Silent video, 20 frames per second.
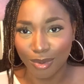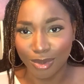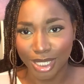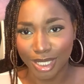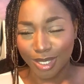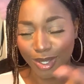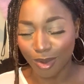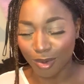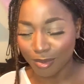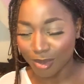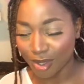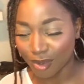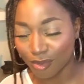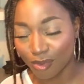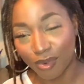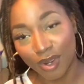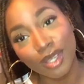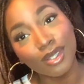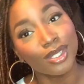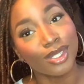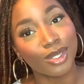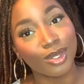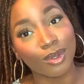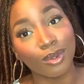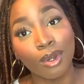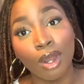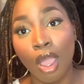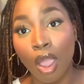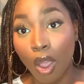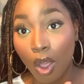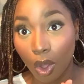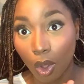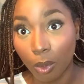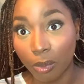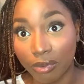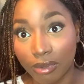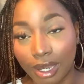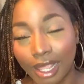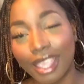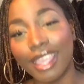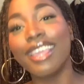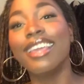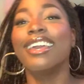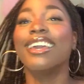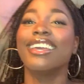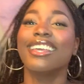which is going to be real soon, hopefully.